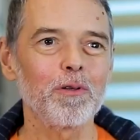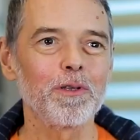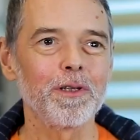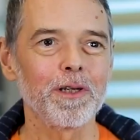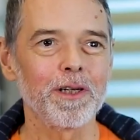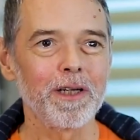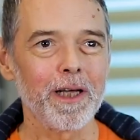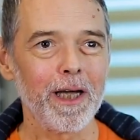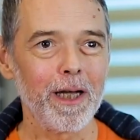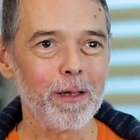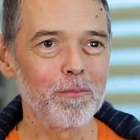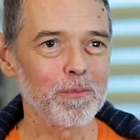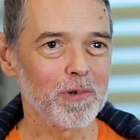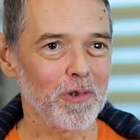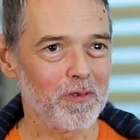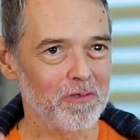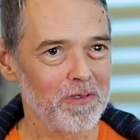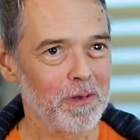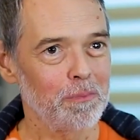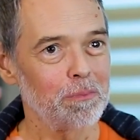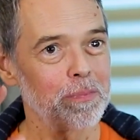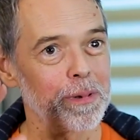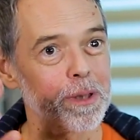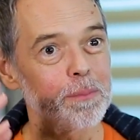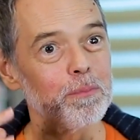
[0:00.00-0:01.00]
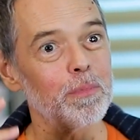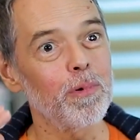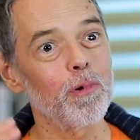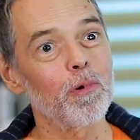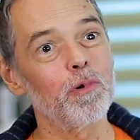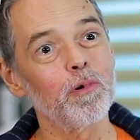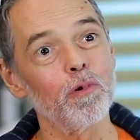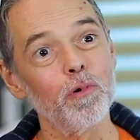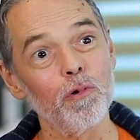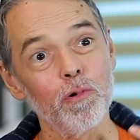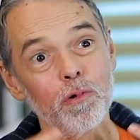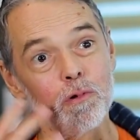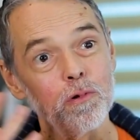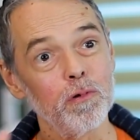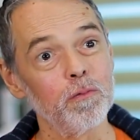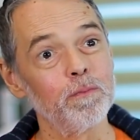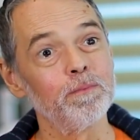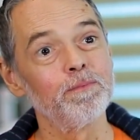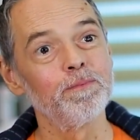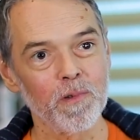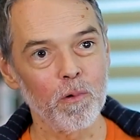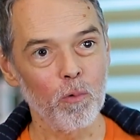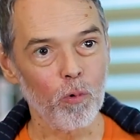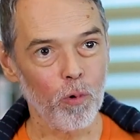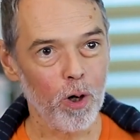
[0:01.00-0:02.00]
the names of the people who
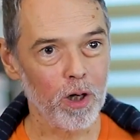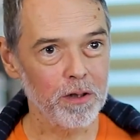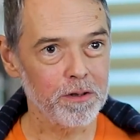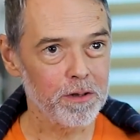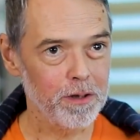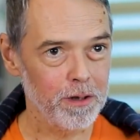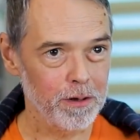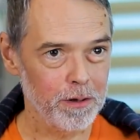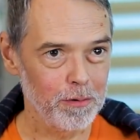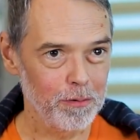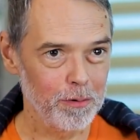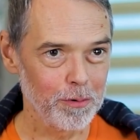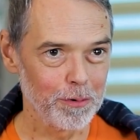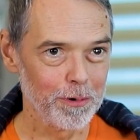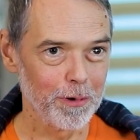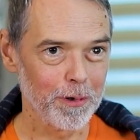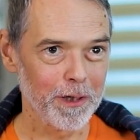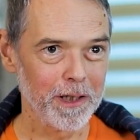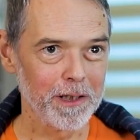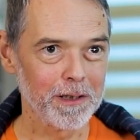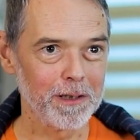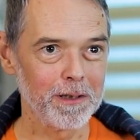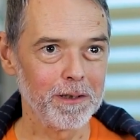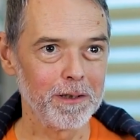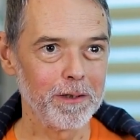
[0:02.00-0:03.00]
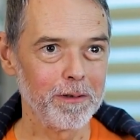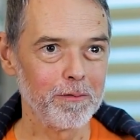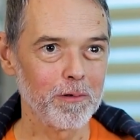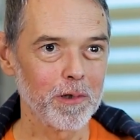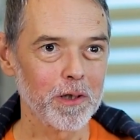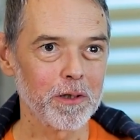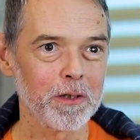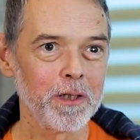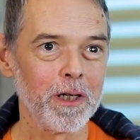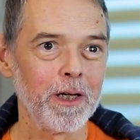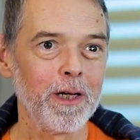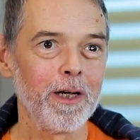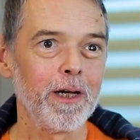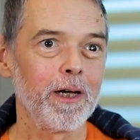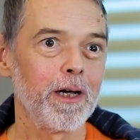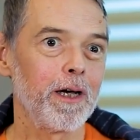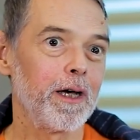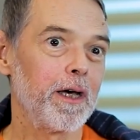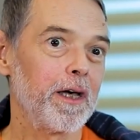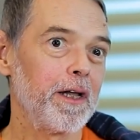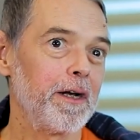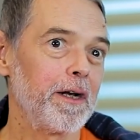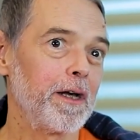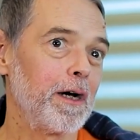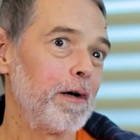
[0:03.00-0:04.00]
wanted to donate the liver.
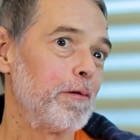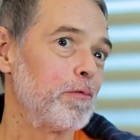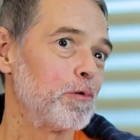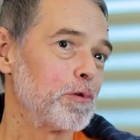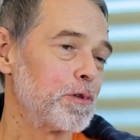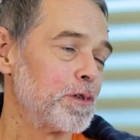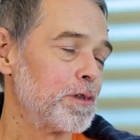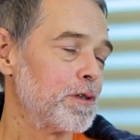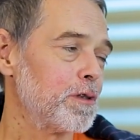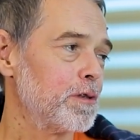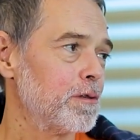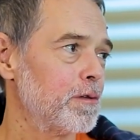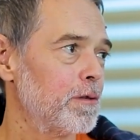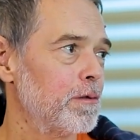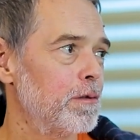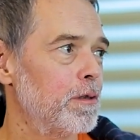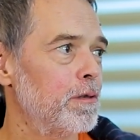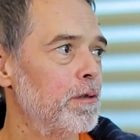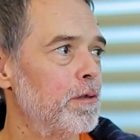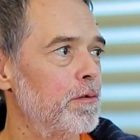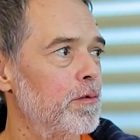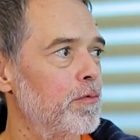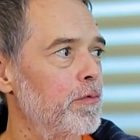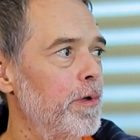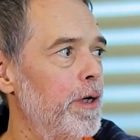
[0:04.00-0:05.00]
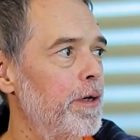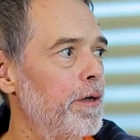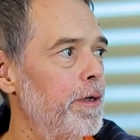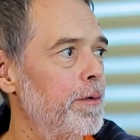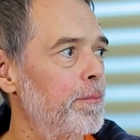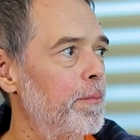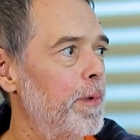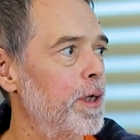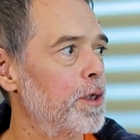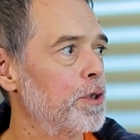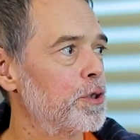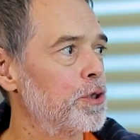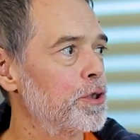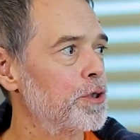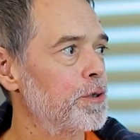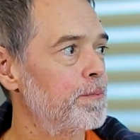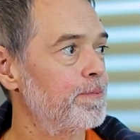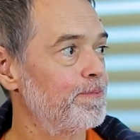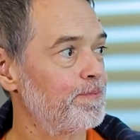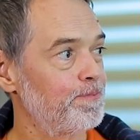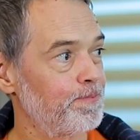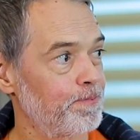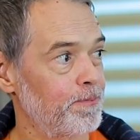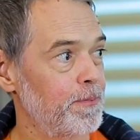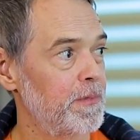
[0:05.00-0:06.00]
And I was very much
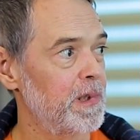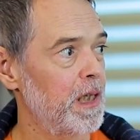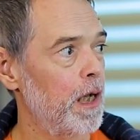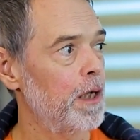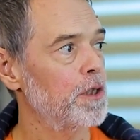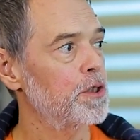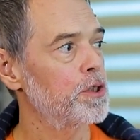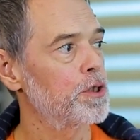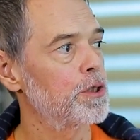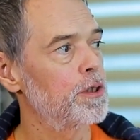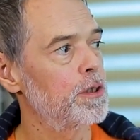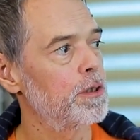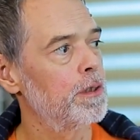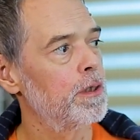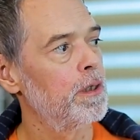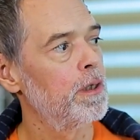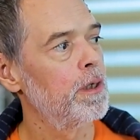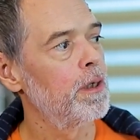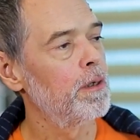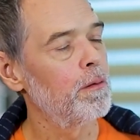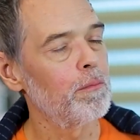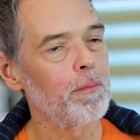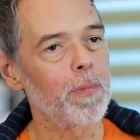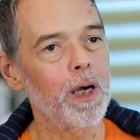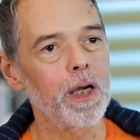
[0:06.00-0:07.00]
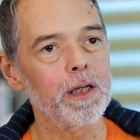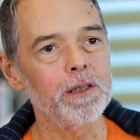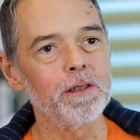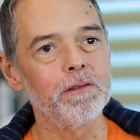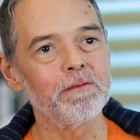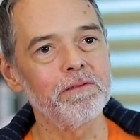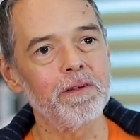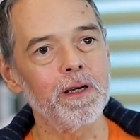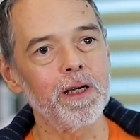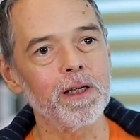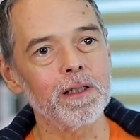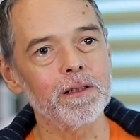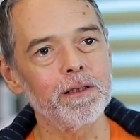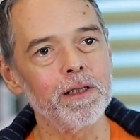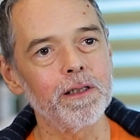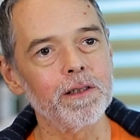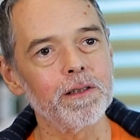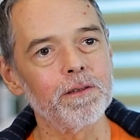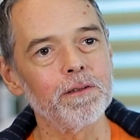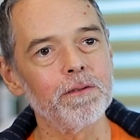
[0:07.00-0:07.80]
touched by the fact that